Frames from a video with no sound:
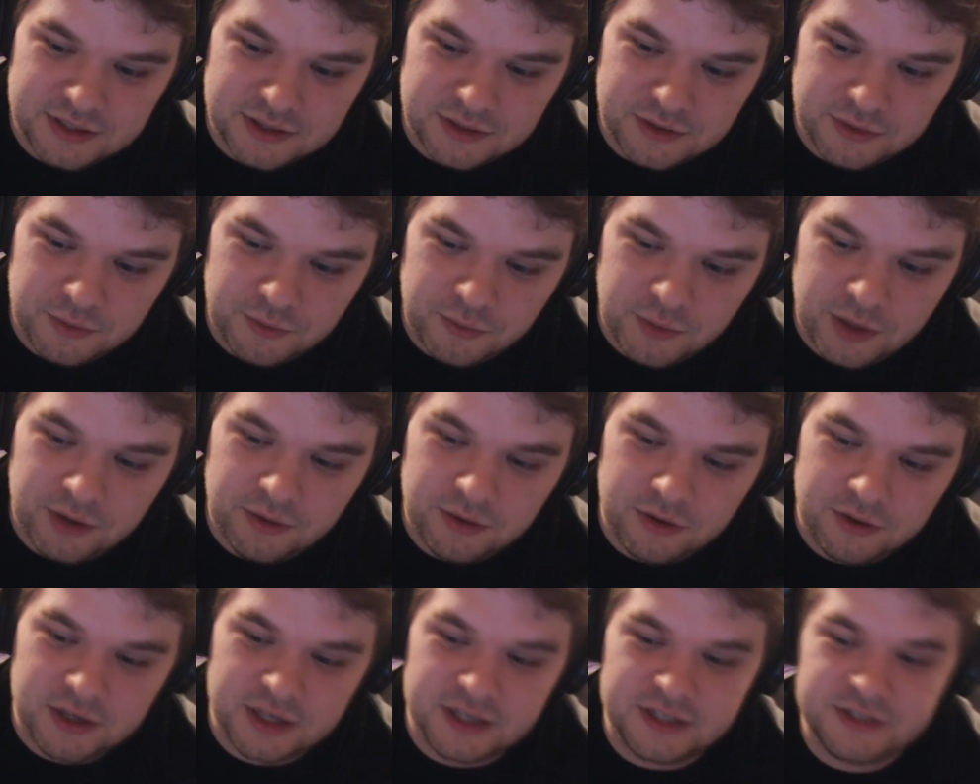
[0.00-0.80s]
Well,
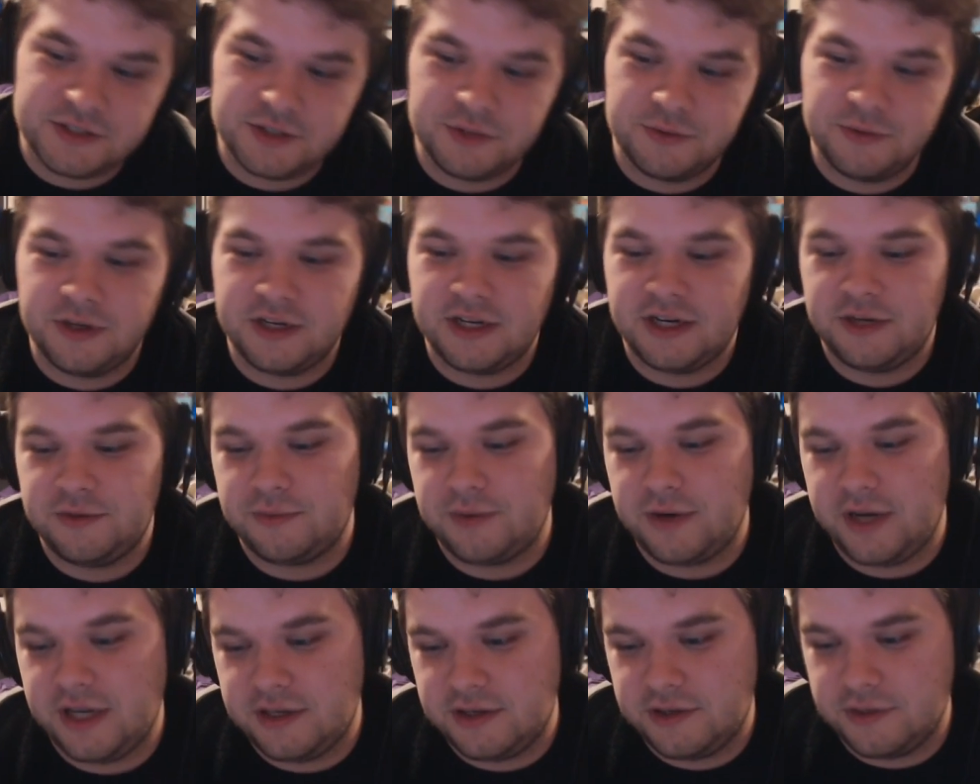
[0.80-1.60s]
okay, so when I read
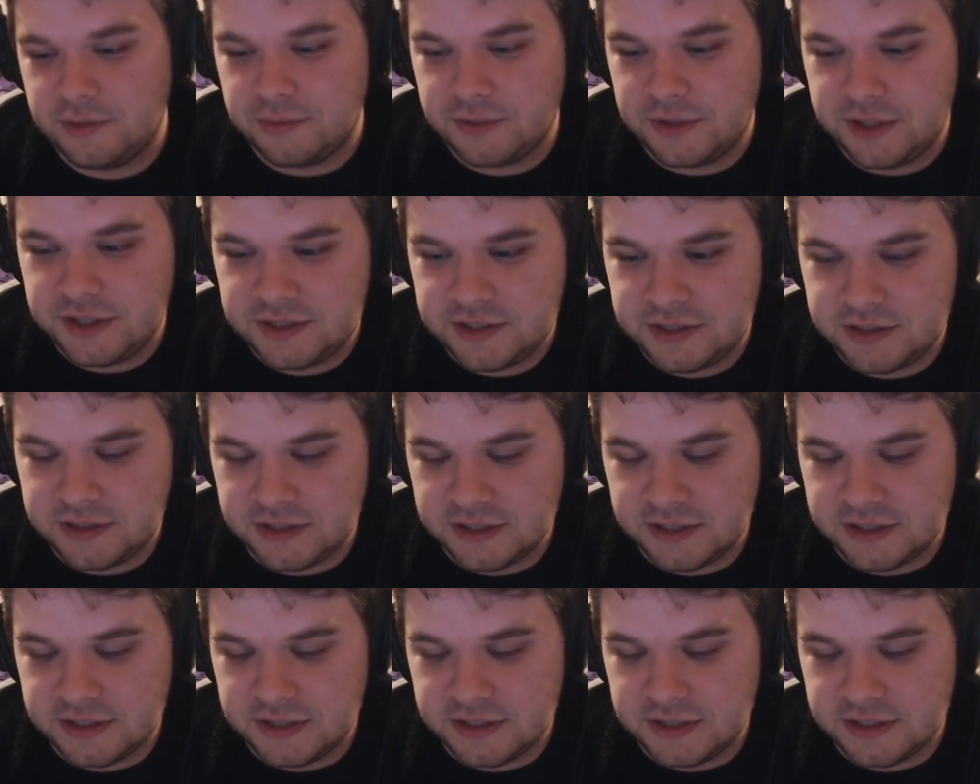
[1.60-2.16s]
it originally...